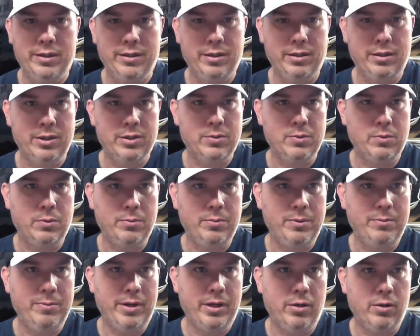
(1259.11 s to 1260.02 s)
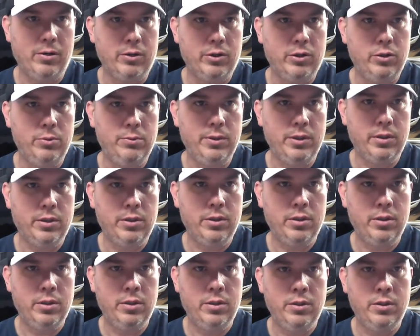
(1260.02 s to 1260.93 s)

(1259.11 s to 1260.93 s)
I think this one would be better on cubic.